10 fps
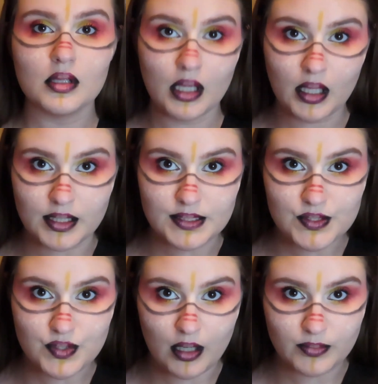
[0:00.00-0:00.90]
Okay,
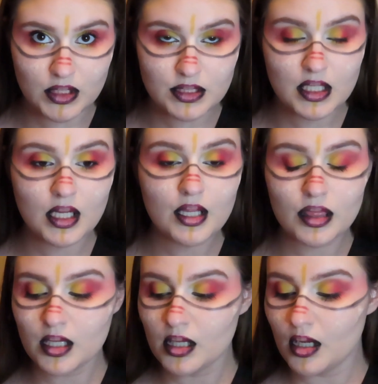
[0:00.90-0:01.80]
so now I'm going to take
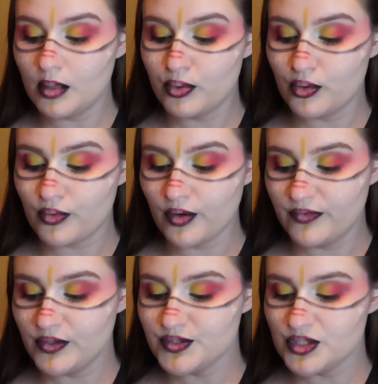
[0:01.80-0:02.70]
the
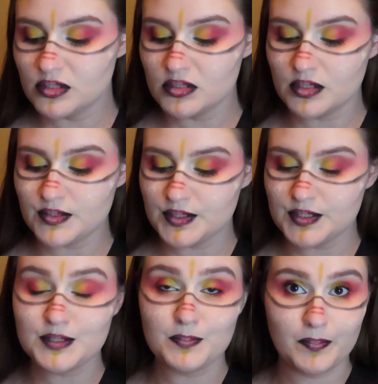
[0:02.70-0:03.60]
Profusion
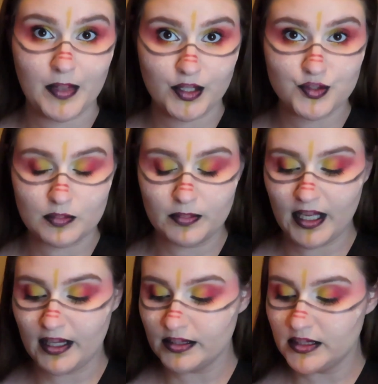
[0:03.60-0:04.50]
Spectrum
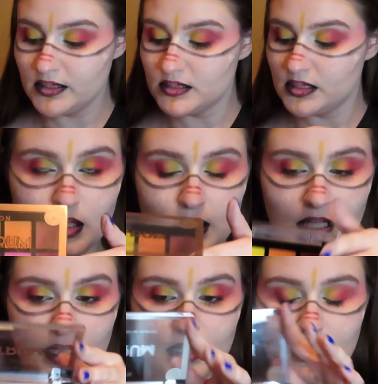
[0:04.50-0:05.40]
palette
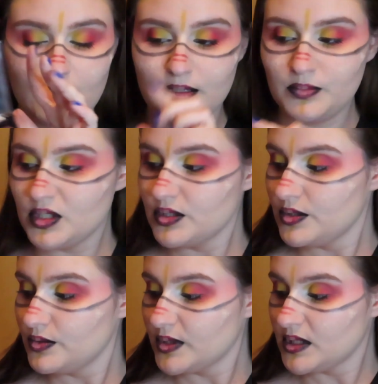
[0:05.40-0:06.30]
and I am going to
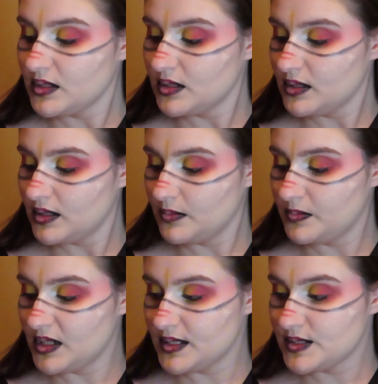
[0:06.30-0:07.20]
go in and
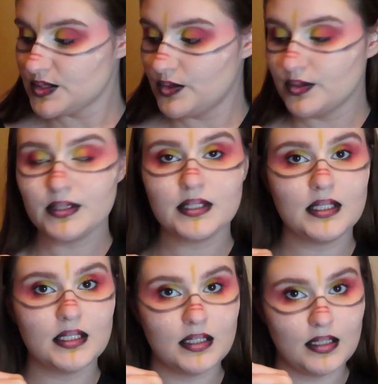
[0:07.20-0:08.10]
mix
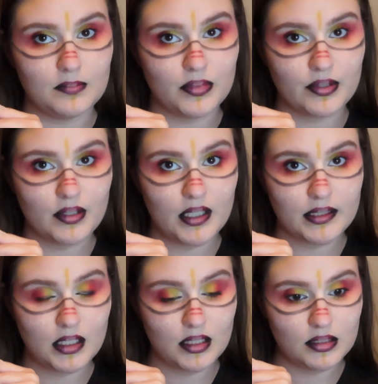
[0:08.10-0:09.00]
Totally and Ember
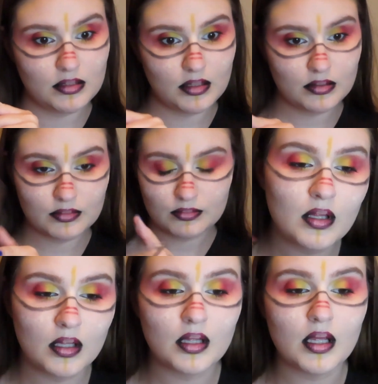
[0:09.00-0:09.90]
again.
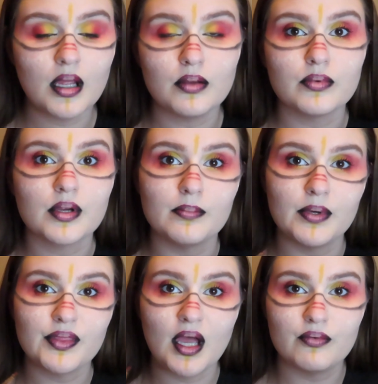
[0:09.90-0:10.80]
And we're going to
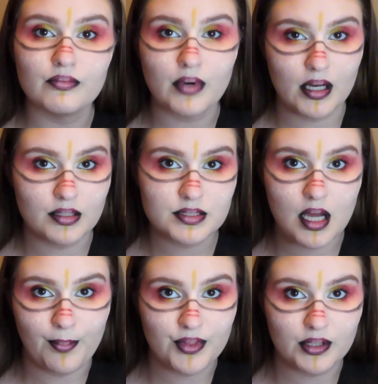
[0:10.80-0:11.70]
put that right on
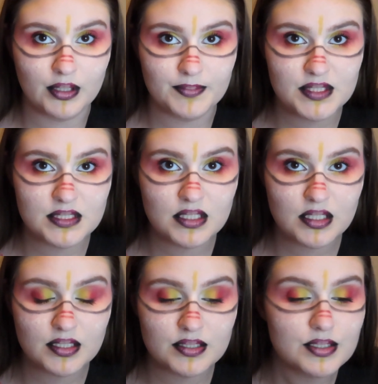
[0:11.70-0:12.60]
top of the
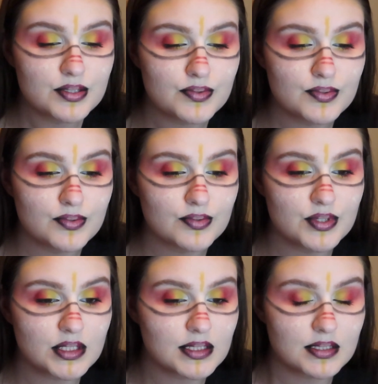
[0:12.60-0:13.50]
lipstick to
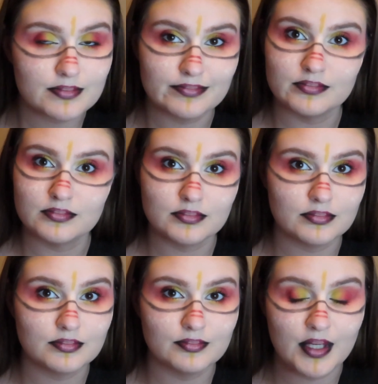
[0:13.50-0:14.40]
just
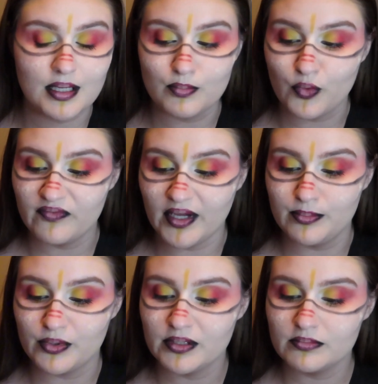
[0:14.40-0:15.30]
make it more
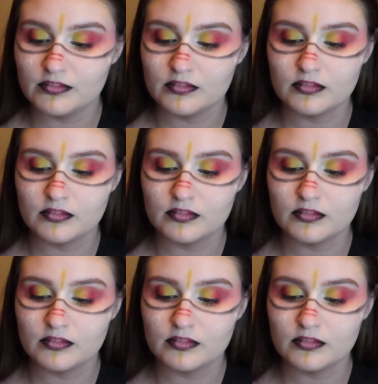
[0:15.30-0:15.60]
vibrant.